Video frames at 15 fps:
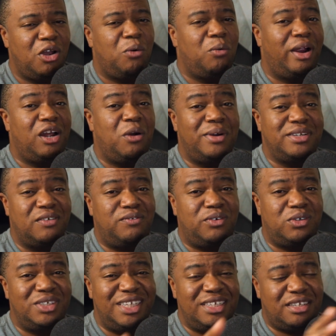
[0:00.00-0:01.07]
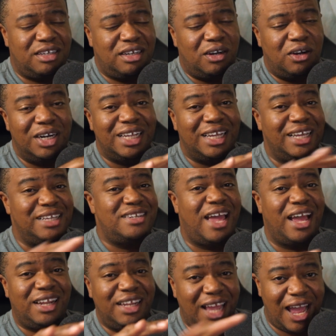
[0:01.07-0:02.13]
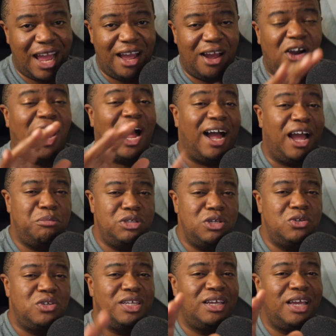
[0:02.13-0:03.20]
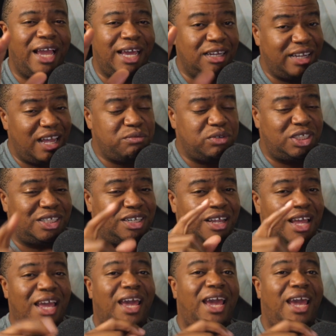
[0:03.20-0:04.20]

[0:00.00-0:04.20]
where I go into full detail exactly how I'm using and leveraging